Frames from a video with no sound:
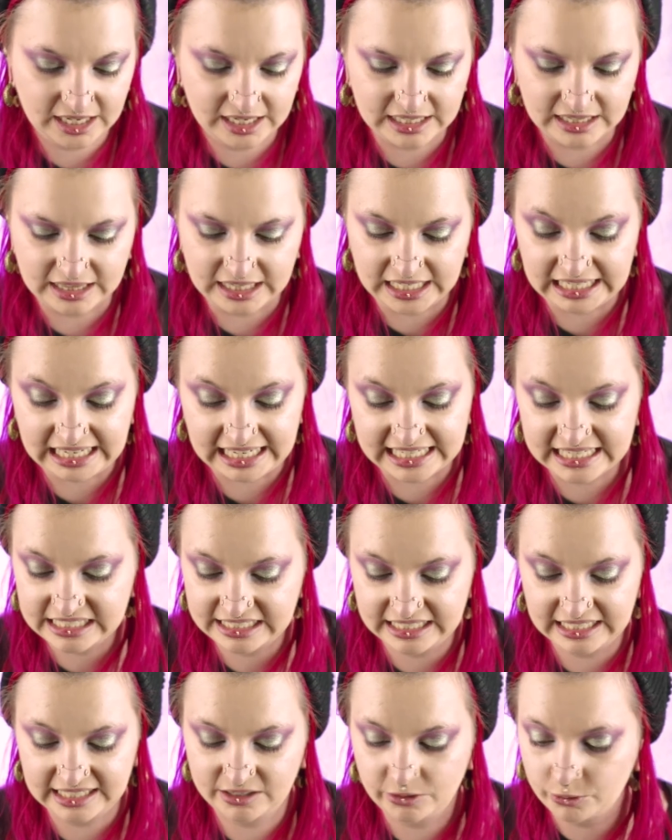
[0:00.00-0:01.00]
The
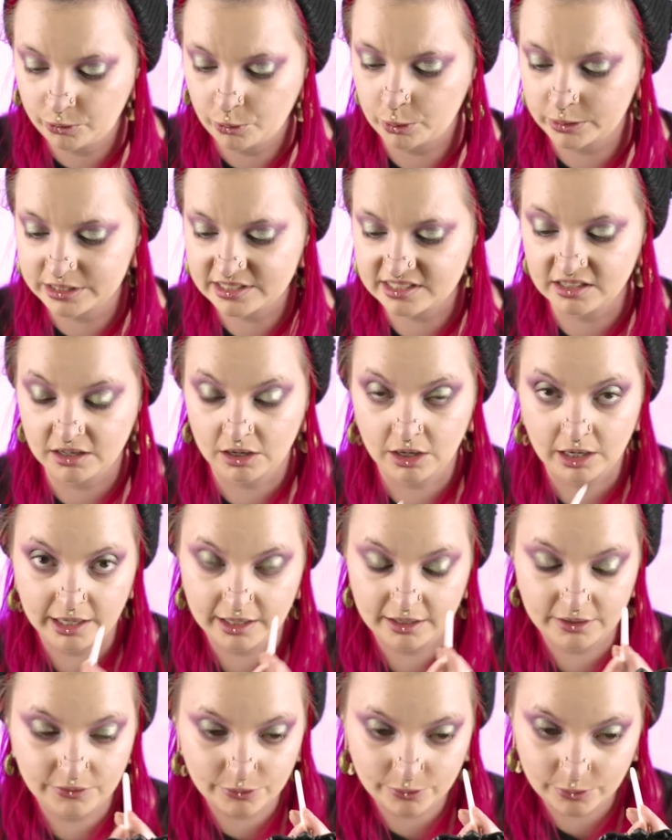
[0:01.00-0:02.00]
ending was
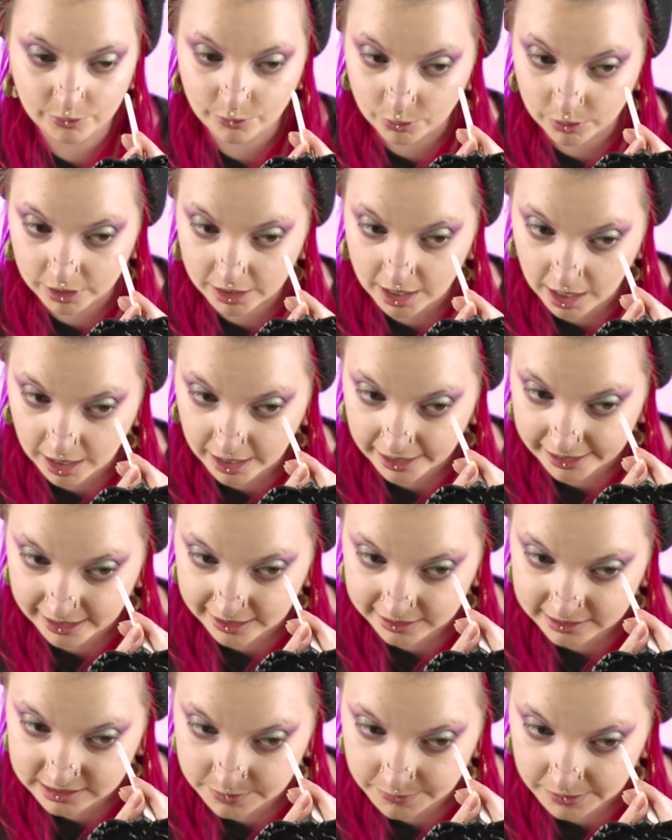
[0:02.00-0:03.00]
not what I
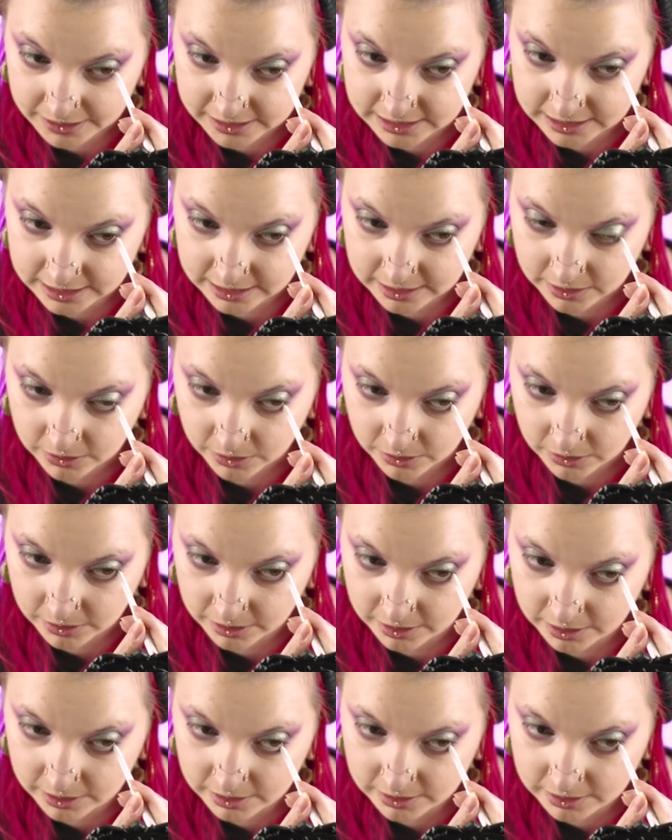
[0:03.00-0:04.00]
expected at
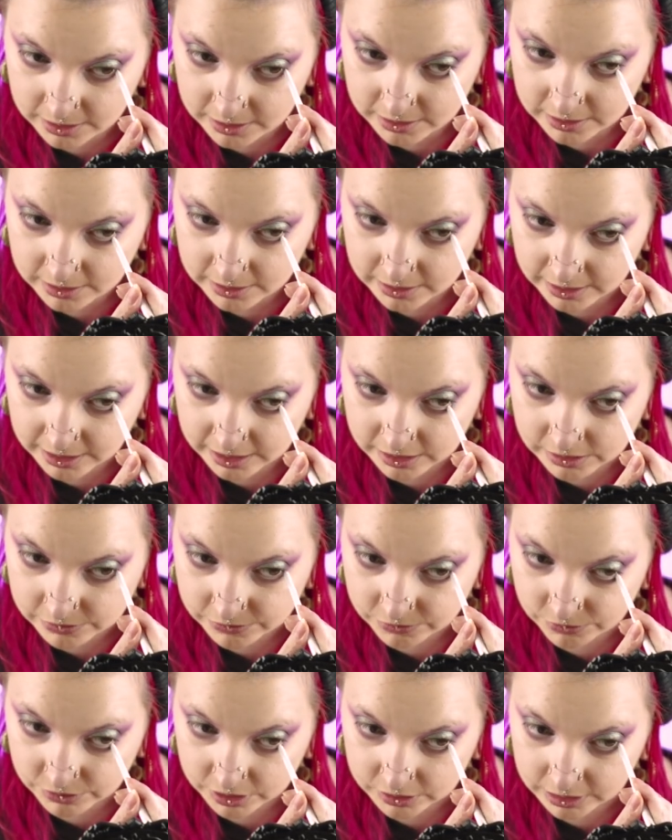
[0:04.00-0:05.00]
all. Like, the
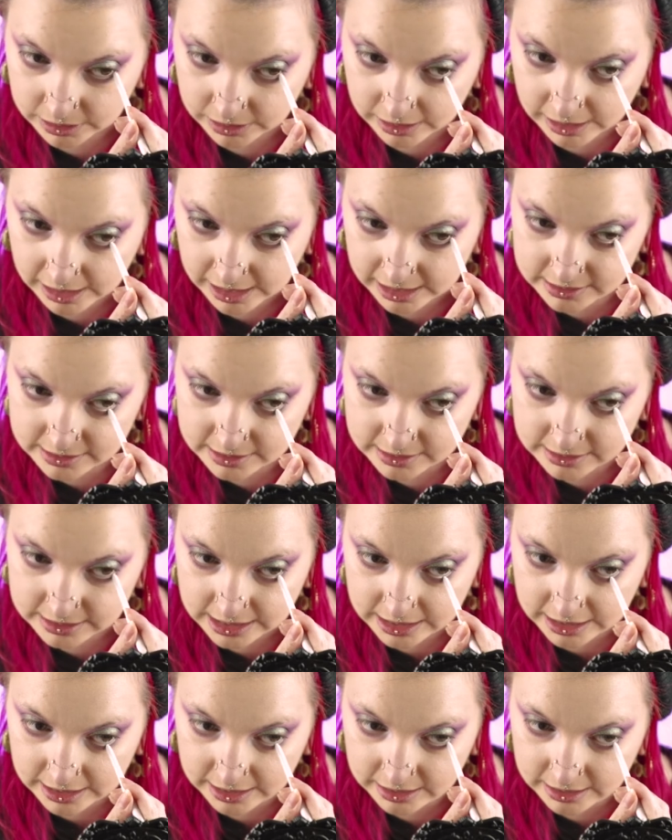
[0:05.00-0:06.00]
very last
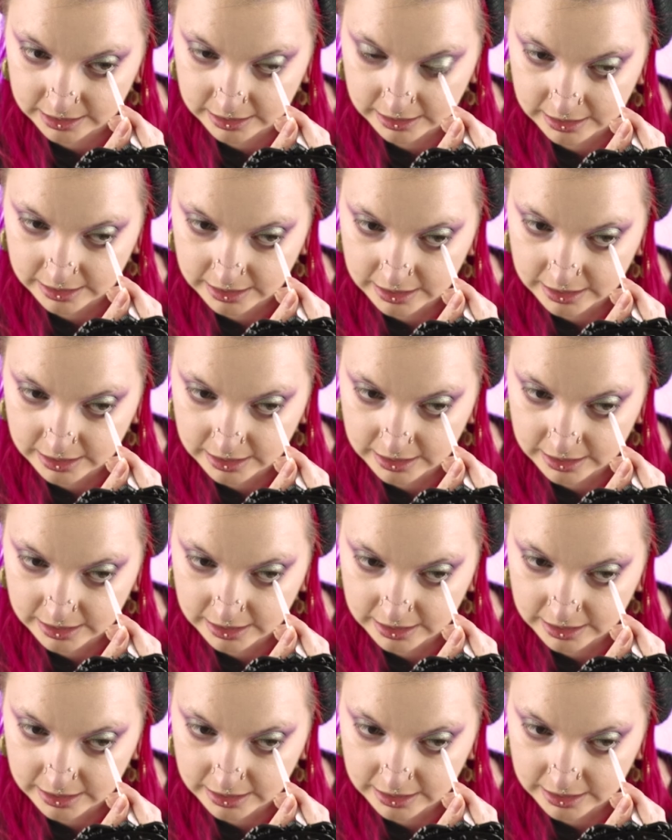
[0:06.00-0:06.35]
scene